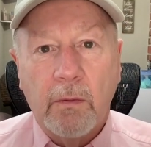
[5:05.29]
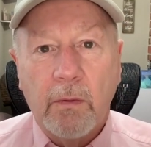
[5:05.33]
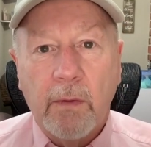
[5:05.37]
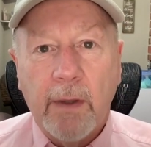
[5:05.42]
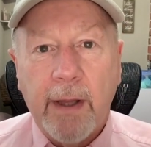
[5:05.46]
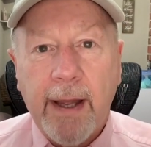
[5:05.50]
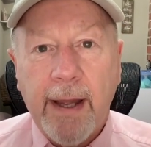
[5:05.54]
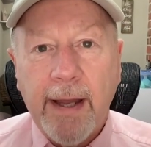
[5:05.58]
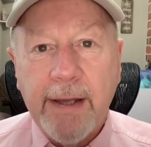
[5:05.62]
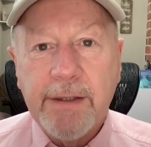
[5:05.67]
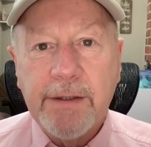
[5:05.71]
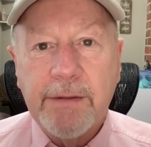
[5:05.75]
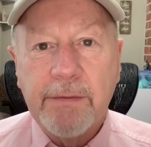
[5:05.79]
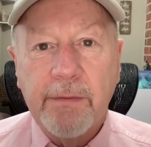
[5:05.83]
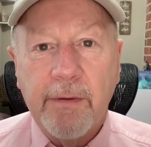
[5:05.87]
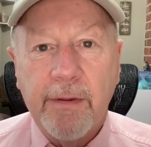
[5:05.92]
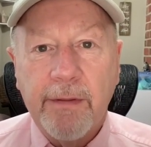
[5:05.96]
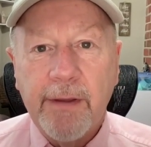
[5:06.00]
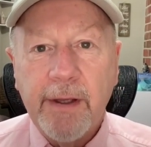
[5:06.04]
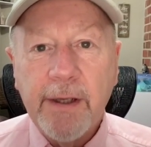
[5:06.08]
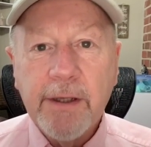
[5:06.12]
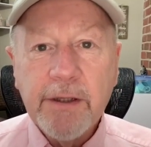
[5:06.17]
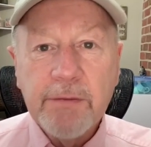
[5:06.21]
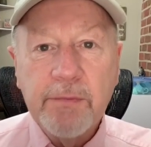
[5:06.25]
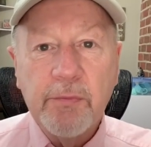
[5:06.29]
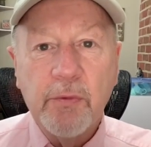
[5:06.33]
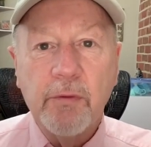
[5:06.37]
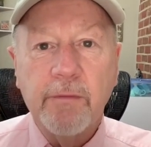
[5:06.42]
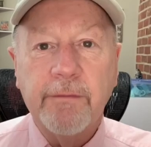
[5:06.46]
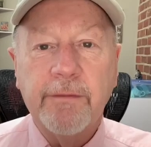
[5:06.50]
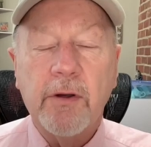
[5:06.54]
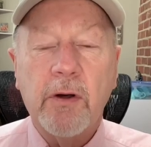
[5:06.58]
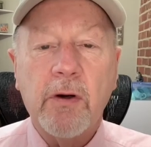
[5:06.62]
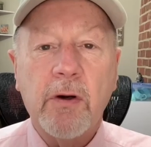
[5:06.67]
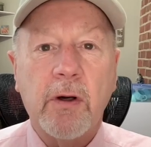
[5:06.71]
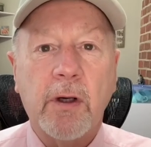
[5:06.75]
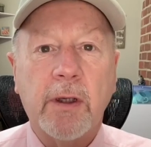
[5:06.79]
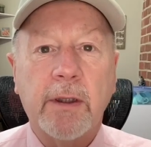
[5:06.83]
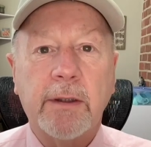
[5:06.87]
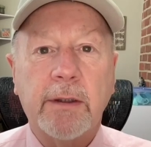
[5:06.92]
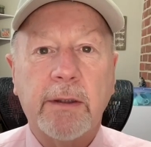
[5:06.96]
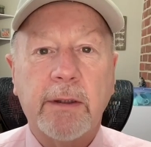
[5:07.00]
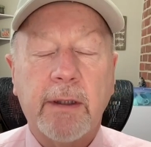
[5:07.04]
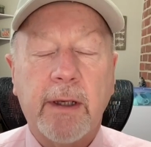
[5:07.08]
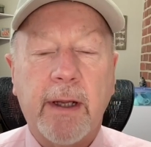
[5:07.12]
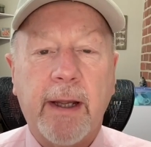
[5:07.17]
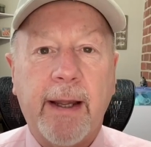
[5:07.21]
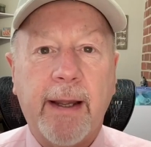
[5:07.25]
as things moved on
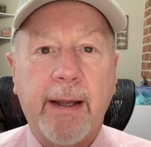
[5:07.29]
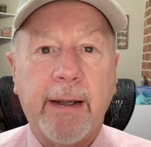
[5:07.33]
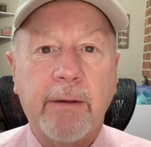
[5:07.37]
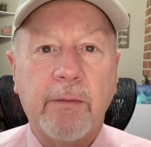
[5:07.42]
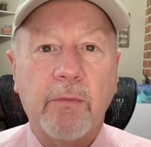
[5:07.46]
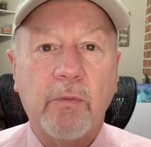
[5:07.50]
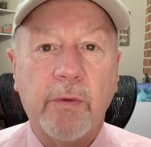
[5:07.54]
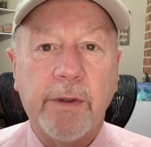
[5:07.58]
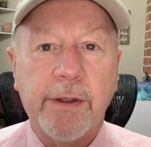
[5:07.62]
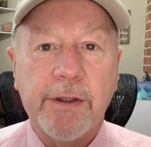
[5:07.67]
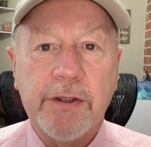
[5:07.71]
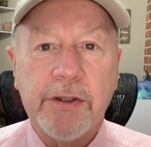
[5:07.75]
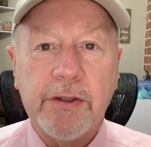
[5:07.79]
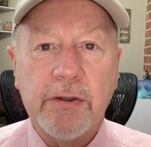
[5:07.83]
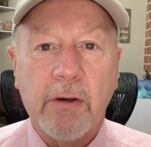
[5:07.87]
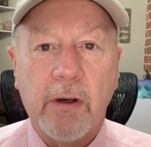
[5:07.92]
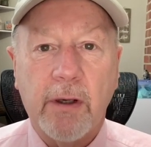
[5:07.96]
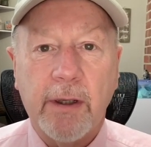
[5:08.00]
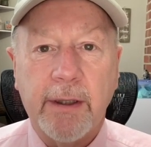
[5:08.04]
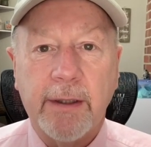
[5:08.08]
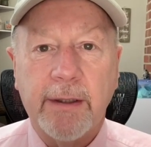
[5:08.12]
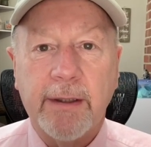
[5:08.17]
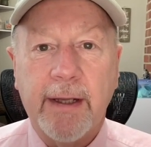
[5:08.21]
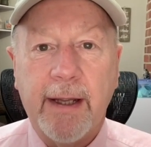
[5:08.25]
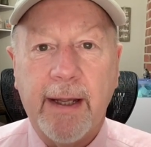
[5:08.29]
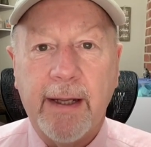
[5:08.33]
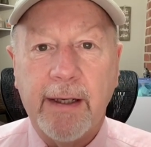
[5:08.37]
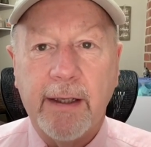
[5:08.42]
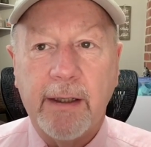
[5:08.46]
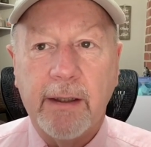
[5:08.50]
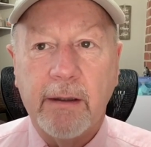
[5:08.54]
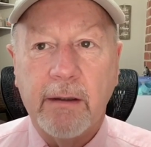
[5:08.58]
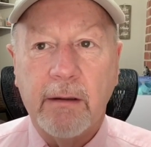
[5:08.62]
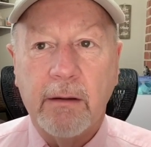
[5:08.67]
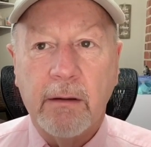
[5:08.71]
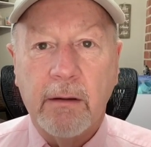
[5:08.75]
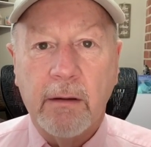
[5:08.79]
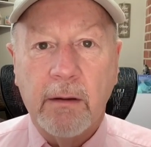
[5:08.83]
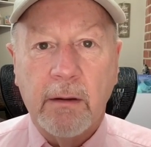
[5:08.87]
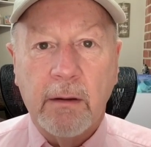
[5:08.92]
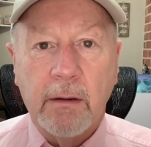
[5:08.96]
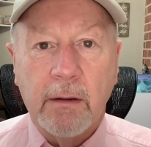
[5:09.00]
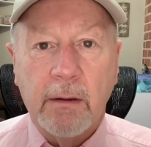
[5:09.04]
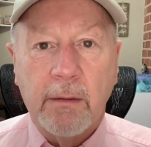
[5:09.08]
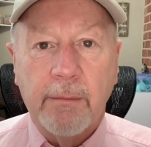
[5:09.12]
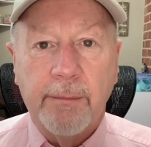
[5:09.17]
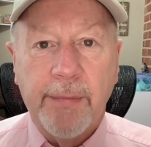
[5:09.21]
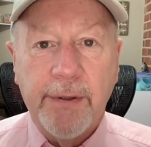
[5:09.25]
and we started getting
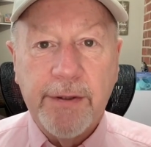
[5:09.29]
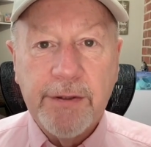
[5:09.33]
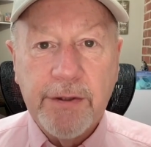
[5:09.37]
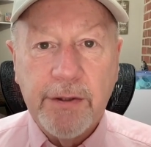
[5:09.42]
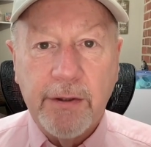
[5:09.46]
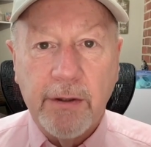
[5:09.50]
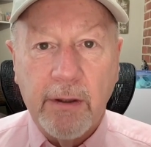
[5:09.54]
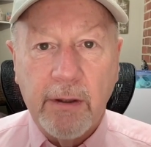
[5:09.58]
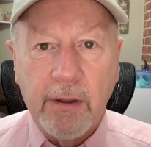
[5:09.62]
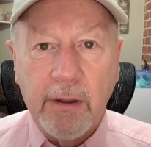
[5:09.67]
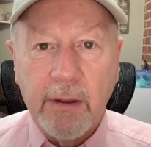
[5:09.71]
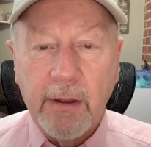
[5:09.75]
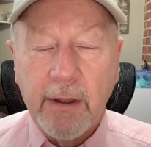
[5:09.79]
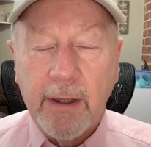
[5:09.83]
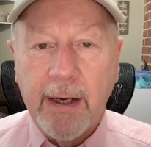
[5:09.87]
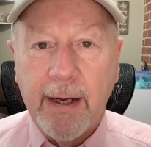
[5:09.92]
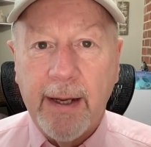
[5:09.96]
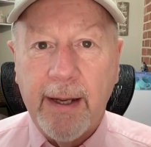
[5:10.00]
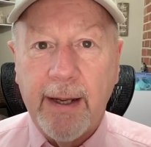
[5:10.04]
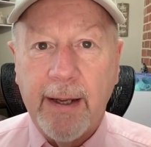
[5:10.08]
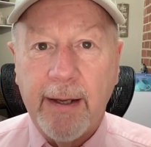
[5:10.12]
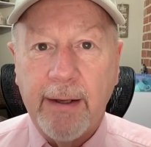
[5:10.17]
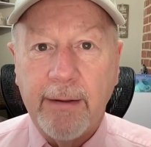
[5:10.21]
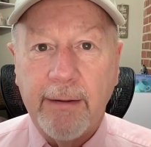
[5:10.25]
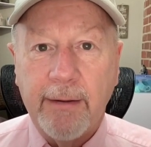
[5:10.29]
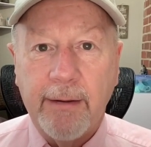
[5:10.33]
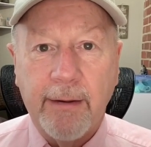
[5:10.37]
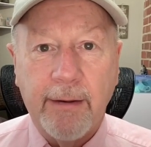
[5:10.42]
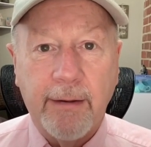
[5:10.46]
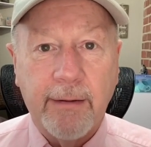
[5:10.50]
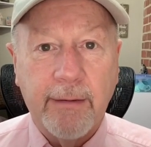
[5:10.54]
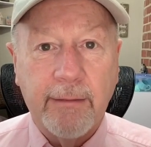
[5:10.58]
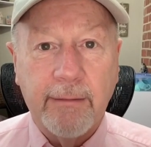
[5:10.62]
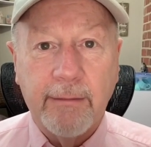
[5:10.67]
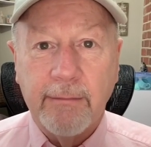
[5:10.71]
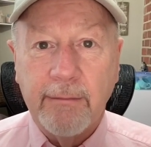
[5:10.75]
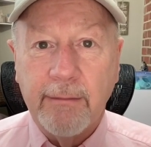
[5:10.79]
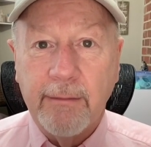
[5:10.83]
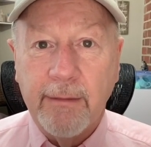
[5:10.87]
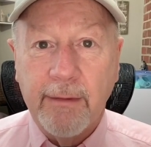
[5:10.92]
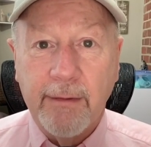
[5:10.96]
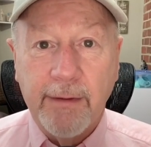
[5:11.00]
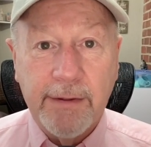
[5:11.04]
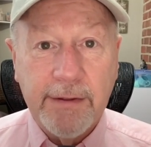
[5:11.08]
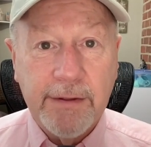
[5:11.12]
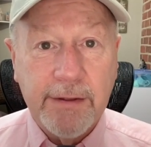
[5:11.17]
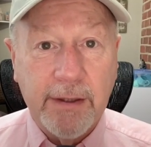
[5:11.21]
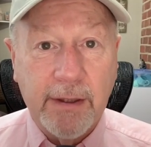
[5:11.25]
busier and
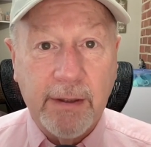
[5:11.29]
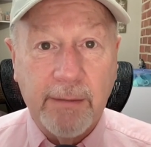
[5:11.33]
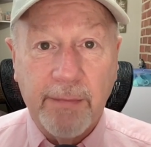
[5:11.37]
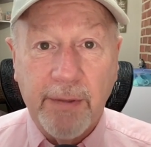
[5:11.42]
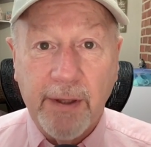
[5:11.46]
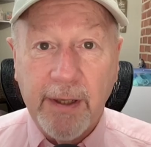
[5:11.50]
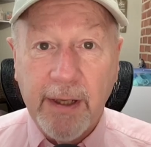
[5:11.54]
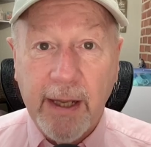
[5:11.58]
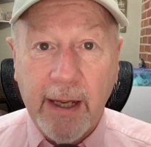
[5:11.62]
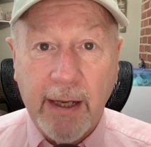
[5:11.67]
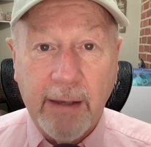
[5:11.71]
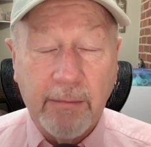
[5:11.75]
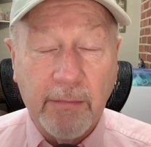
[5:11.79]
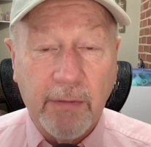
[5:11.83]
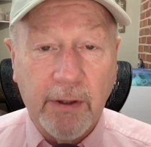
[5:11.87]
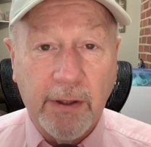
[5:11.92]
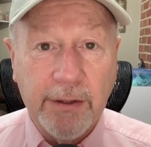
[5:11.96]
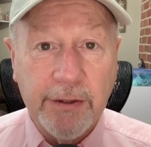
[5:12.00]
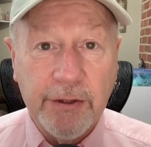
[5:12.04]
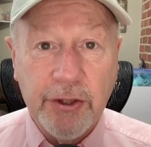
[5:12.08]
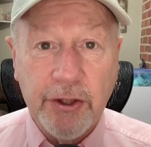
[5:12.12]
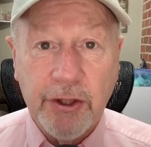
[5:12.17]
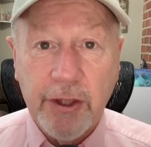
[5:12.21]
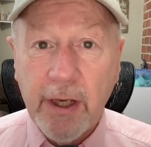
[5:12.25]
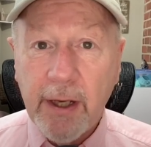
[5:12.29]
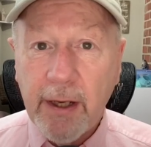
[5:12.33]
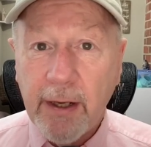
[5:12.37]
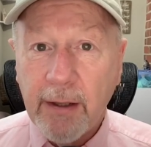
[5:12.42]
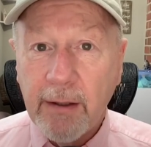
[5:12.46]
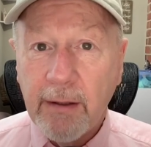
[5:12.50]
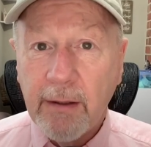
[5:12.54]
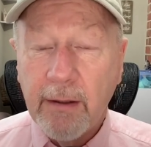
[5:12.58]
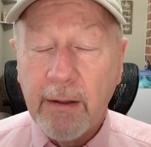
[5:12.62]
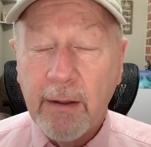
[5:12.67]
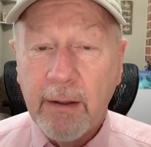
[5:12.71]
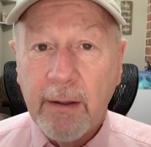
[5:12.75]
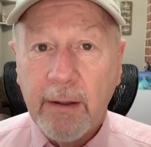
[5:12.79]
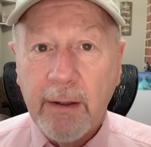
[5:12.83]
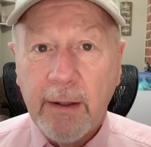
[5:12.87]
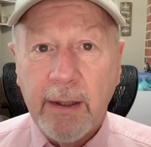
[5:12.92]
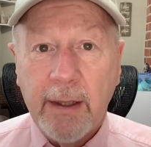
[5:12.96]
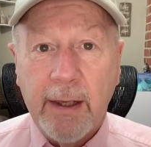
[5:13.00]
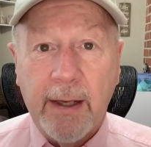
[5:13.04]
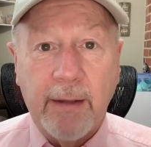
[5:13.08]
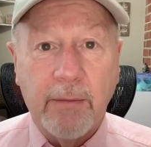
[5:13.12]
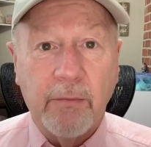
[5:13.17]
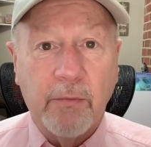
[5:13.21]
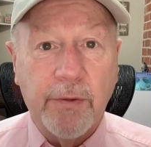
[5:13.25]
this thing became legit
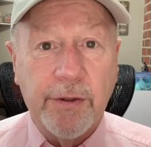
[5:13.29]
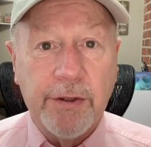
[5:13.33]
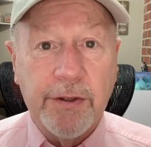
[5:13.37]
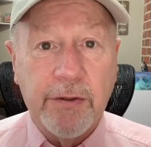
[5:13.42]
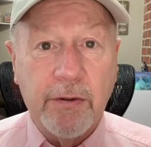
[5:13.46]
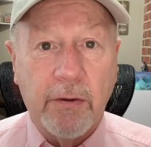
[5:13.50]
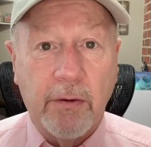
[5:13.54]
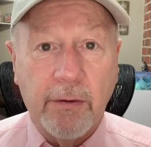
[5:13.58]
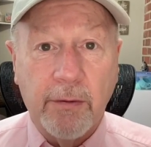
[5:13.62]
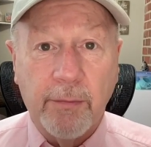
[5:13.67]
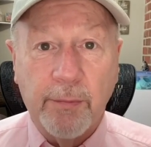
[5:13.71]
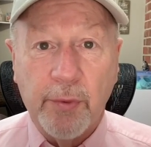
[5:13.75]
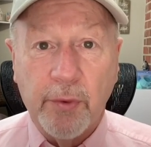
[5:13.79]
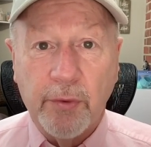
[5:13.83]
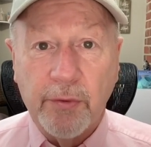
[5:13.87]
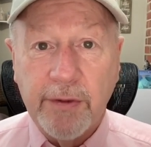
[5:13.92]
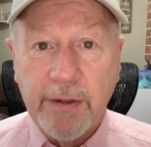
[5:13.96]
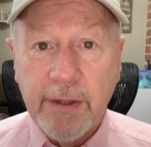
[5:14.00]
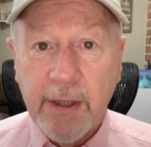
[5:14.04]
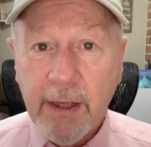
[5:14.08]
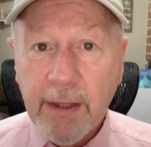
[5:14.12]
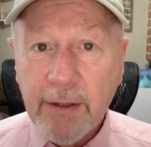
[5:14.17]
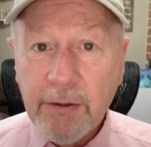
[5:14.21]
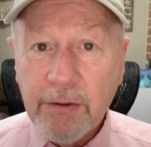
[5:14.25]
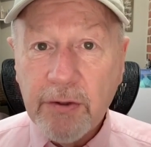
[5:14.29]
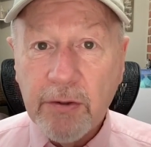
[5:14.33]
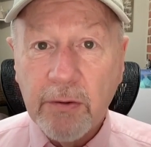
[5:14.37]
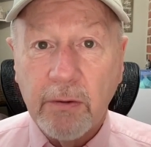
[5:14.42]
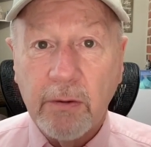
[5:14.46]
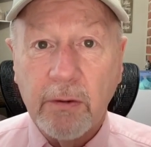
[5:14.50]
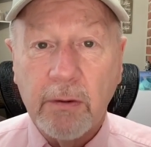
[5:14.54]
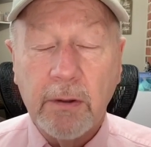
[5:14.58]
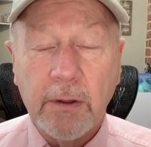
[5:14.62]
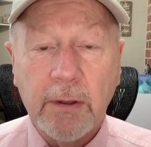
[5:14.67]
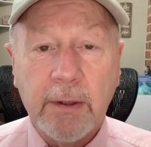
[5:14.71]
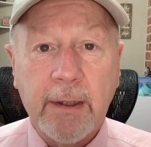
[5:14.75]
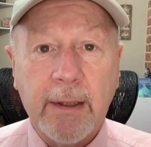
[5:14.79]
and we saw the potential,